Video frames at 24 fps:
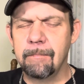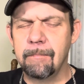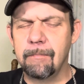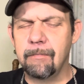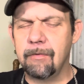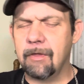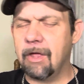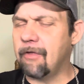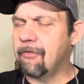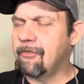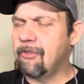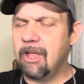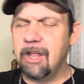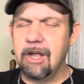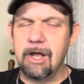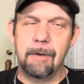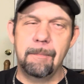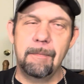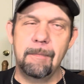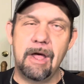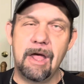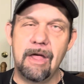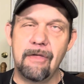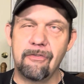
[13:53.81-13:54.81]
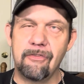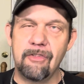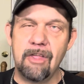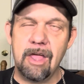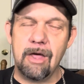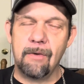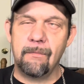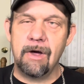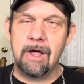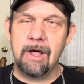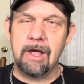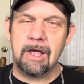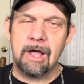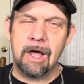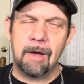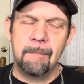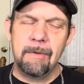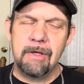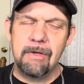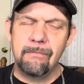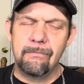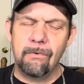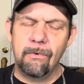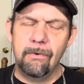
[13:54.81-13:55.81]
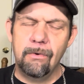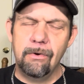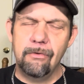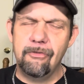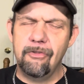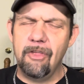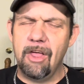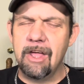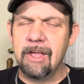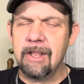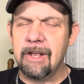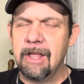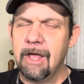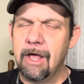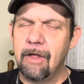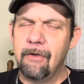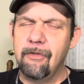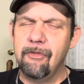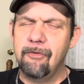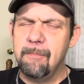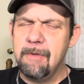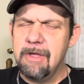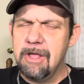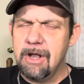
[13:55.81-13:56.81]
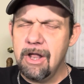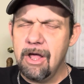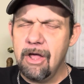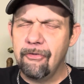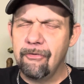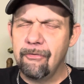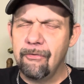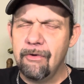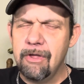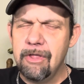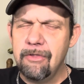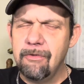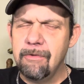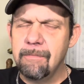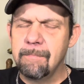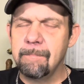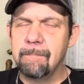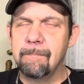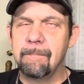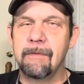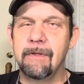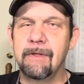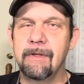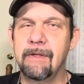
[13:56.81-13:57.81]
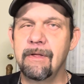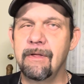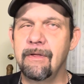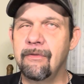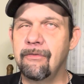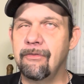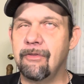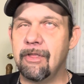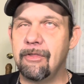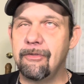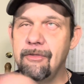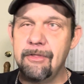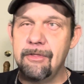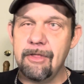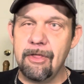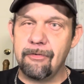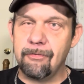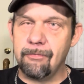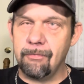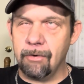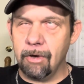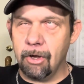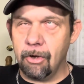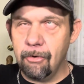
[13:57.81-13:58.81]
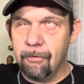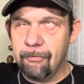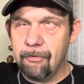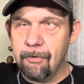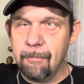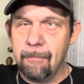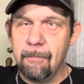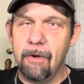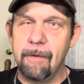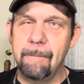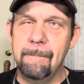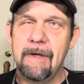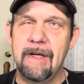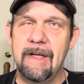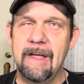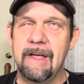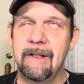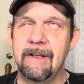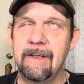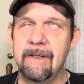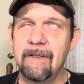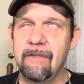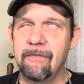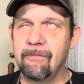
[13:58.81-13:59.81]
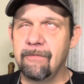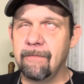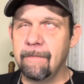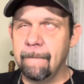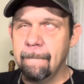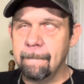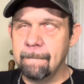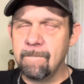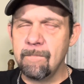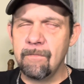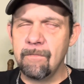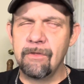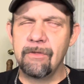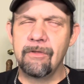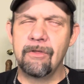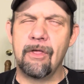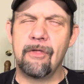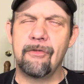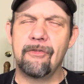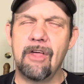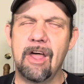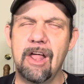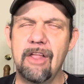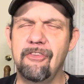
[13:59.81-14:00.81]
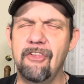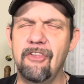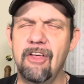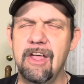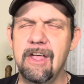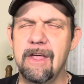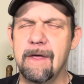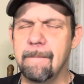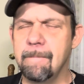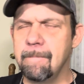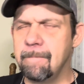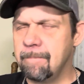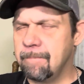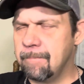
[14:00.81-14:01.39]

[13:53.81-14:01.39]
Not saying everybody's that way. I'll be a fool to say that. I'll just be honest with you. Since it just flows to my mind, and that's how I say it.